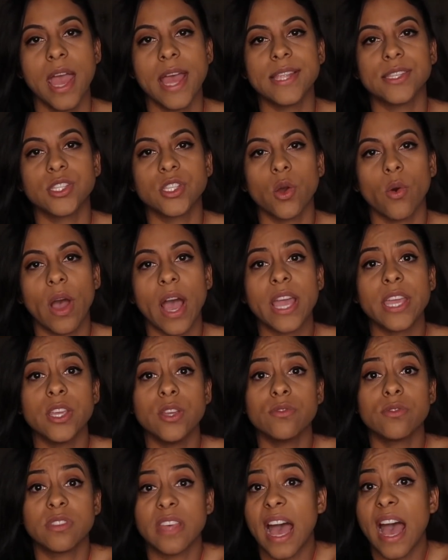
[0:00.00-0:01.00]
and so I
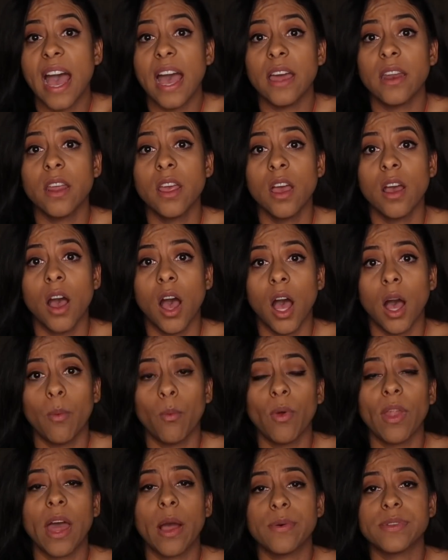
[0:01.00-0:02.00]
used that
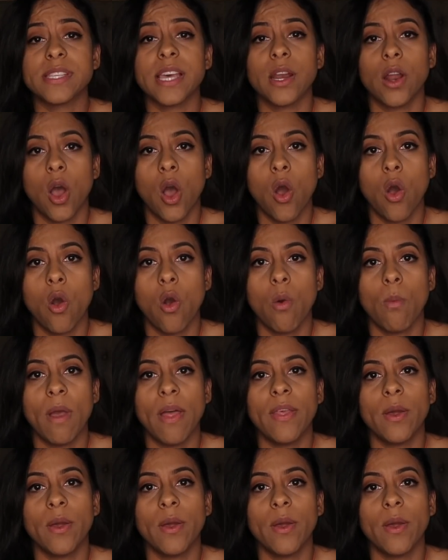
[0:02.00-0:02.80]
when I was at home.